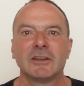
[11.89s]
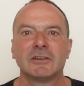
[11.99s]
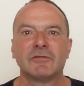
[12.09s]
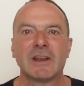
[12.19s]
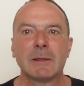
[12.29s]

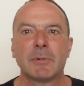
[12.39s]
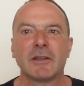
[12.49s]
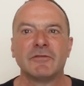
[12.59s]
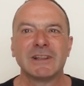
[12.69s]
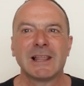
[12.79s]
developed by
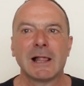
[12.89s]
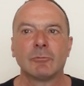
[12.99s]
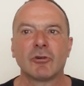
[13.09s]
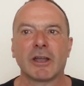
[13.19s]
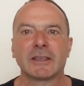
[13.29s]

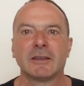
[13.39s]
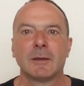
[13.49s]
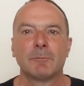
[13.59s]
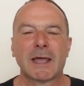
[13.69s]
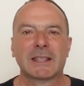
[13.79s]
Wilhelm Reich
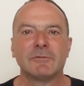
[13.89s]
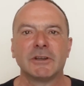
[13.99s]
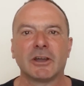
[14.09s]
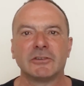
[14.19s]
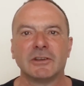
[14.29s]
back in the
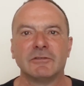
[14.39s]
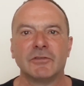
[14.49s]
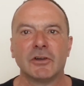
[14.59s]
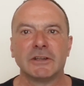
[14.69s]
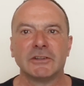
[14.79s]

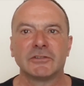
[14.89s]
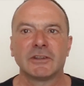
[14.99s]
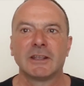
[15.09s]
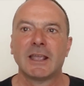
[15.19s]
1930s